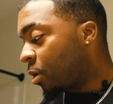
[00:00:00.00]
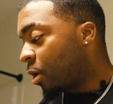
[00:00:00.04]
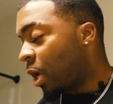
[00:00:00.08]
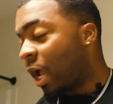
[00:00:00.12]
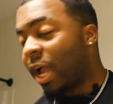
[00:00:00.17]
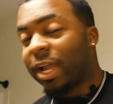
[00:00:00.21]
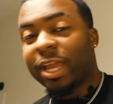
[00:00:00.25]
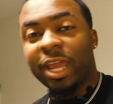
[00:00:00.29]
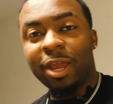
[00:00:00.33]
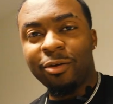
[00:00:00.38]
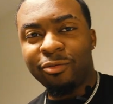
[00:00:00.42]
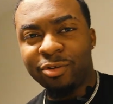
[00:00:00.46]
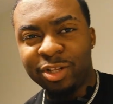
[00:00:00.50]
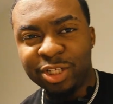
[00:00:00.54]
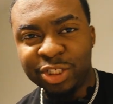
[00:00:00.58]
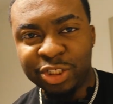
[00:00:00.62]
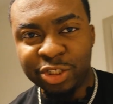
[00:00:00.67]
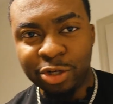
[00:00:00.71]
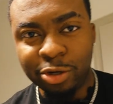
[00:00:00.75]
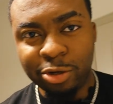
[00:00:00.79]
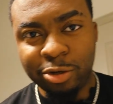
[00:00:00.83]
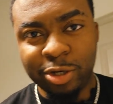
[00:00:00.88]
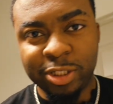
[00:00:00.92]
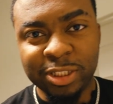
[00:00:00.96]
I can't really
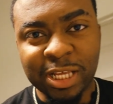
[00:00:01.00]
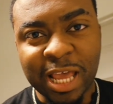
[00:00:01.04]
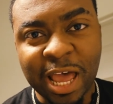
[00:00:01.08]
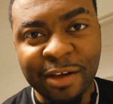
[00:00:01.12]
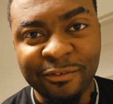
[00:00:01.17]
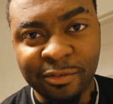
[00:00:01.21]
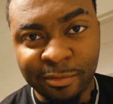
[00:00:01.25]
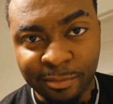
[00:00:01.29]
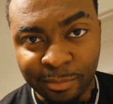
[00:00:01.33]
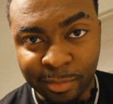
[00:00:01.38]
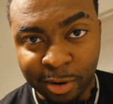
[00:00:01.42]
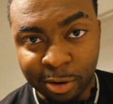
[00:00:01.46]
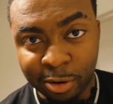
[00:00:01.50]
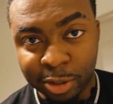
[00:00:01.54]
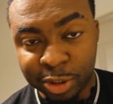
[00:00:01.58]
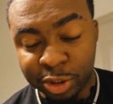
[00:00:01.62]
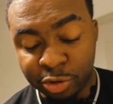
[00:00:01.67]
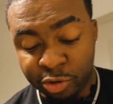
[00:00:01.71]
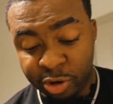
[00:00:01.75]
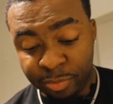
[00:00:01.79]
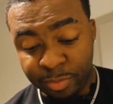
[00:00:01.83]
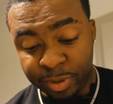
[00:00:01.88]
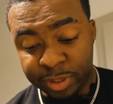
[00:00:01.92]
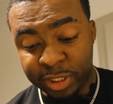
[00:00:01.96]
show you because I have a mirror
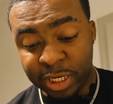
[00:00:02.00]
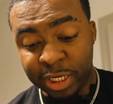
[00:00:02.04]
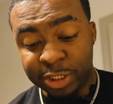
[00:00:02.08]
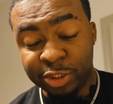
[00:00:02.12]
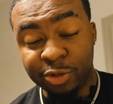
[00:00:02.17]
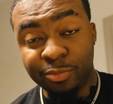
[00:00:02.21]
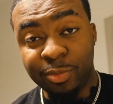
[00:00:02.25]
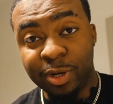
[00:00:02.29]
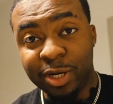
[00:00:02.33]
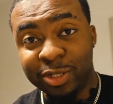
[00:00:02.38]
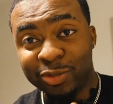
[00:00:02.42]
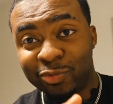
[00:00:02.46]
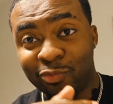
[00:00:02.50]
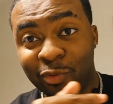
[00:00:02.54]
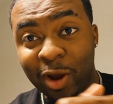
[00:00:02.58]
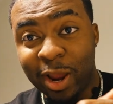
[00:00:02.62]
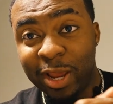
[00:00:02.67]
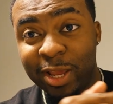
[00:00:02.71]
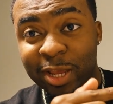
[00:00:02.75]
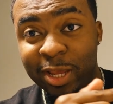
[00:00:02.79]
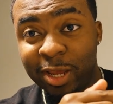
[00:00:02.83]
screen protector, but it's right